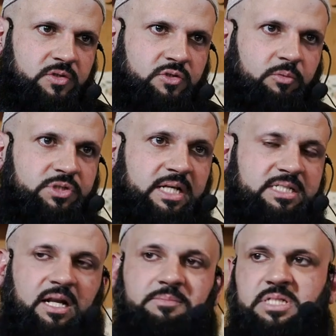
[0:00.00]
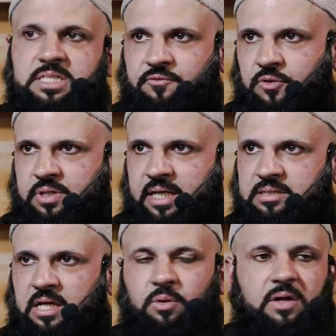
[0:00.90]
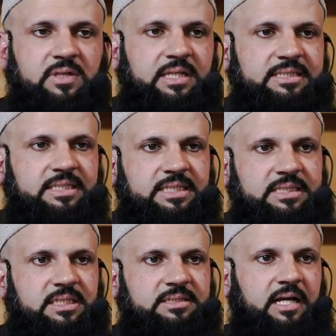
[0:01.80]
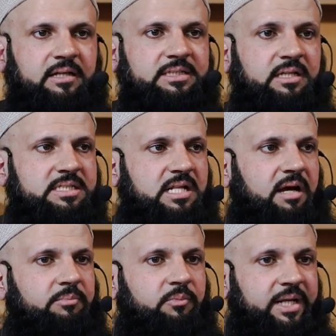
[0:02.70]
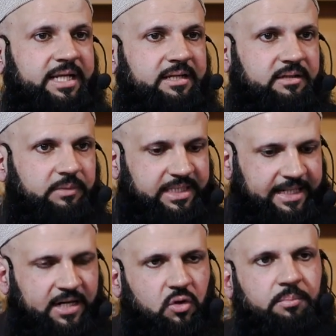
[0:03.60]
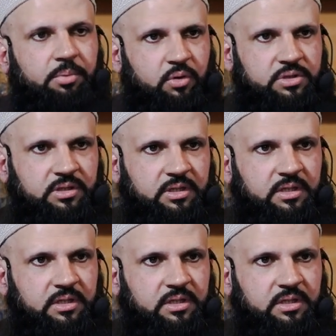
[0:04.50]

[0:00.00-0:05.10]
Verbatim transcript: So Musa salam sees a few things, and one of the things he sees is that Khidr salam, when he when they get on a boat,